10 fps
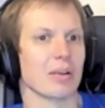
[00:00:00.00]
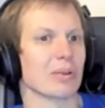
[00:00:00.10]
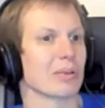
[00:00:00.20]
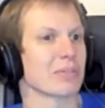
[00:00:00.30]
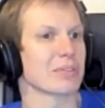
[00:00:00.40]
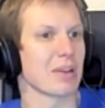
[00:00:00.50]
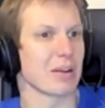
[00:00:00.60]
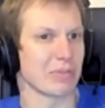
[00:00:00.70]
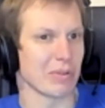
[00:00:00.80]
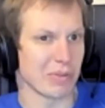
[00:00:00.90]
of stuff
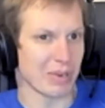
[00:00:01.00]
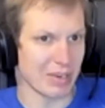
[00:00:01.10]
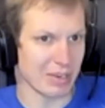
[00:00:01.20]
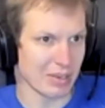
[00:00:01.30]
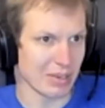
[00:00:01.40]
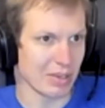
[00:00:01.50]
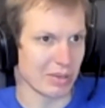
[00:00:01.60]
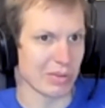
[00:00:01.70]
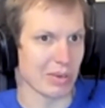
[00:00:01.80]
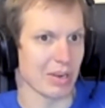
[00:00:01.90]
for free, you
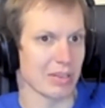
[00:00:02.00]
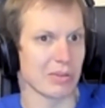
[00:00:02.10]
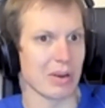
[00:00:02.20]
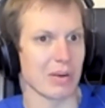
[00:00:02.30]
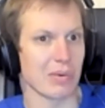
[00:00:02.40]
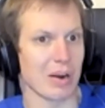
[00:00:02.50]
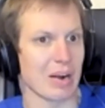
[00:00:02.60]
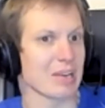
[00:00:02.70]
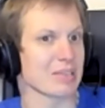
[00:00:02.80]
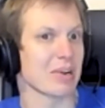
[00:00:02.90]
try to acquire
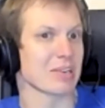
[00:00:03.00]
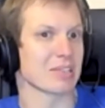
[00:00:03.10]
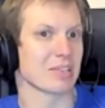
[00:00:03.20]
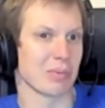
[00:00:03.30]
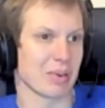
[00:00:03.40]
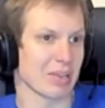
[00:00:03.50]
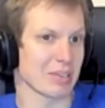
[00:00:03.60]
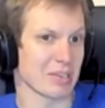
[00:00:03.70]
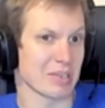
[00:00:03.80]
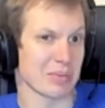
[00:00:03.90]
as much dominance as